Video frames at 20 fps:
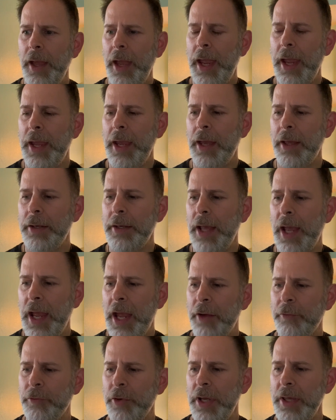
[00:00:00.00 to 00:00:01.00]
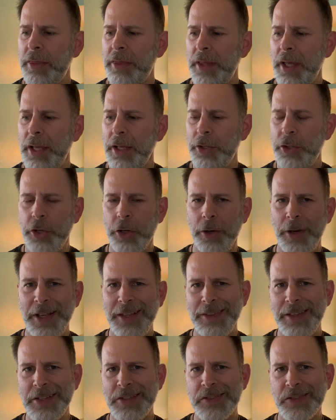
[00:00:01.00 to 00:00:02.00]
and everything
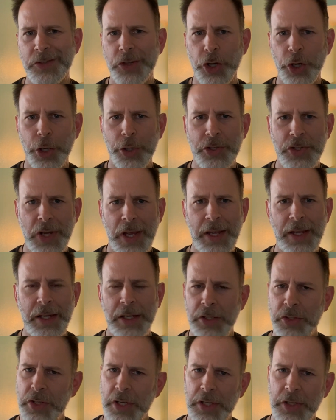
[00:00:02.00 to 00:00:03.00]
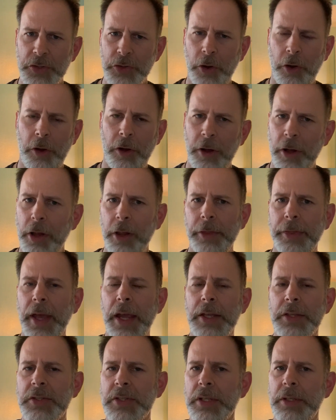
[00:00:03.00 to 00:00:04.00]
during this church age is all
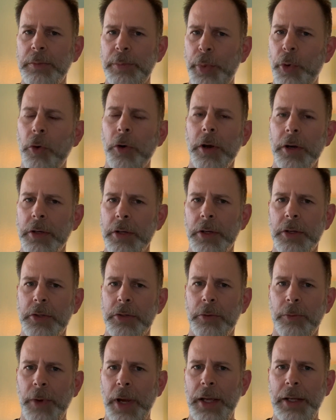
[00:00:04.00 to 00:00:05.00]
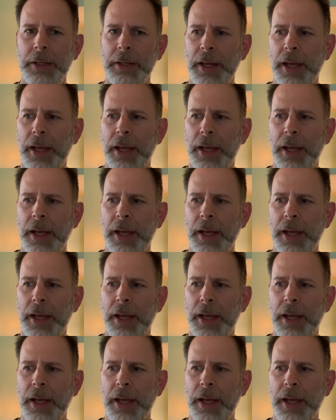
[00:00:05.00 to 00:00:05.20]
that's important right